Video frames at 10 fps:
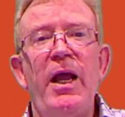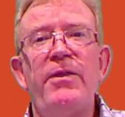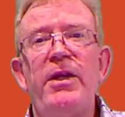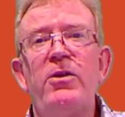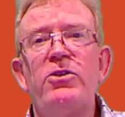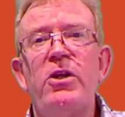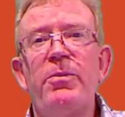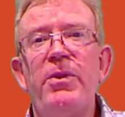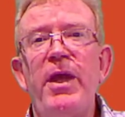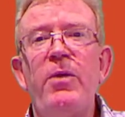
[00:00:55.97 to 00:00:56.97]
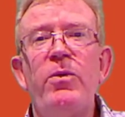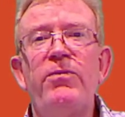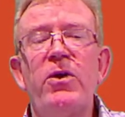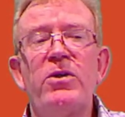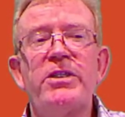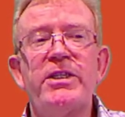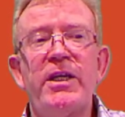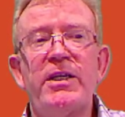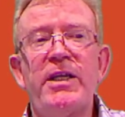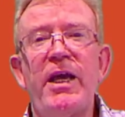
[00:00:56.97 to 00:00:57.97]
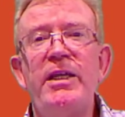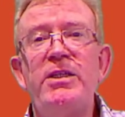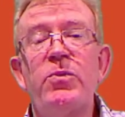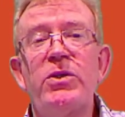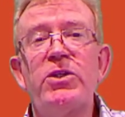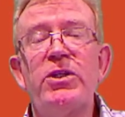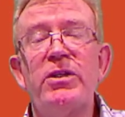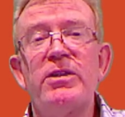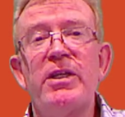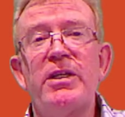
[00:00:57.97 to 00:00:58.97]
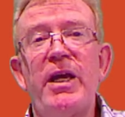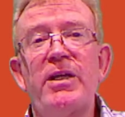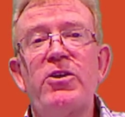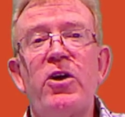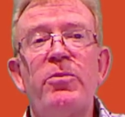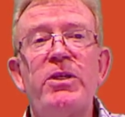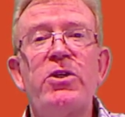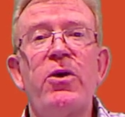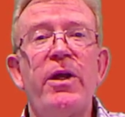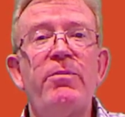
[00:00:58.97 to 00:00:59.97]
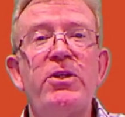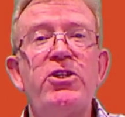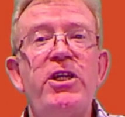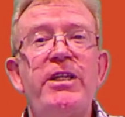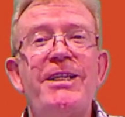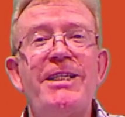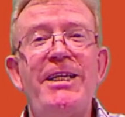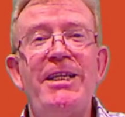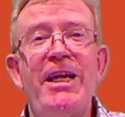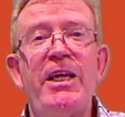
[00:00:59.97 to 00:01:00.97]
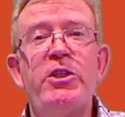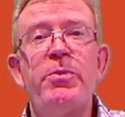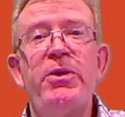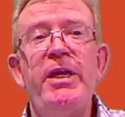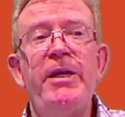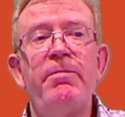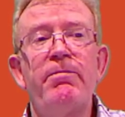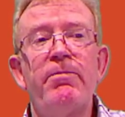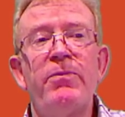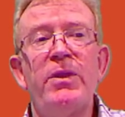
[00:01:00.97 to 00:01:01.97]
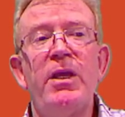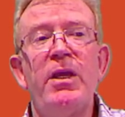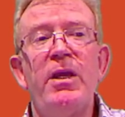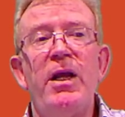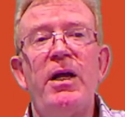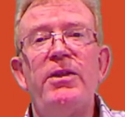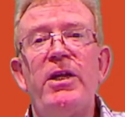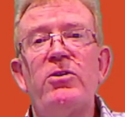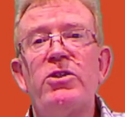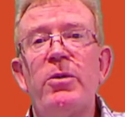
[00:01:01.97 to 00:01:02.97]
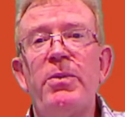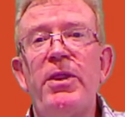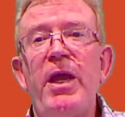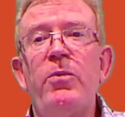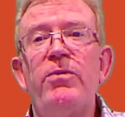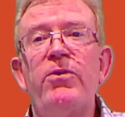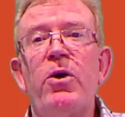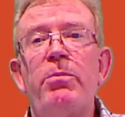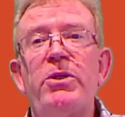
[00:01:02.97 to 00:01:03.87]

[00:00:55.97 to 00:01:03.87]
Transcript: And then on top of that, we've got sick days, which sick day entitlement's gone up this year to 10 days per year. And then on top of that, we've got